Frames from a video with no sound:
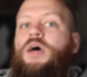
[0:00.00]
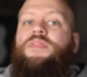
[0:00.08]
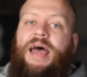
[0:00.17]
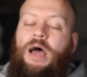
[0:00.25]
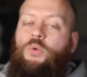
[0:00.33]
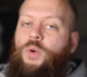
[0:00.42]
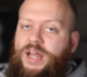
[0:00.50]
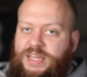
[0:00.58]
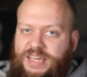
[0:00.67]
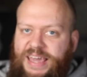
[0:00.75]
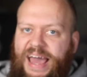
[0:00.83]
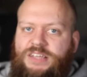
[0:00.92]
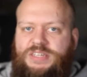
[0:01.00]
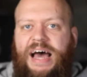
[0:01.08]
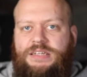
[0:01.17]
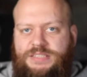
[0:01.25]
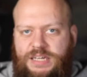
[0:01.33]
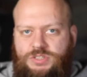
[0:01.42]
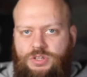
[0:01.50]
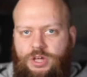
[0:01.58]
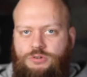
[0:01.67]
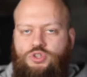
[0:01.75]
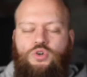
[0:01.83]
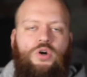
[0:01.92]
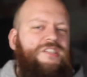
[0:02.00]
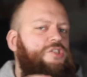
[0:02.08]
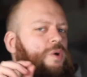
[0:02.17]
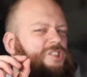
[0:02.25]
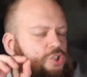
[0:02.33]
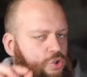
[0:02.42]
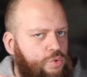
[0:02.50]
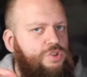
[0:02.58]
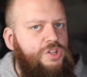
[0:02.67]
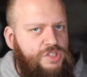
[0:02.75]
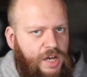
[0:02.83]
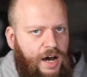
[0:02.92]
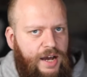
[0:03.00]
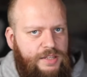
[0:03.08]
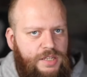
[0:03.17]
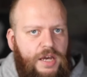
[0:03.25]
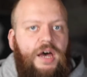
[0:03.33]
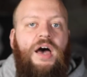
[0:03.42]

Now, when he gets access to those toys is when you decide,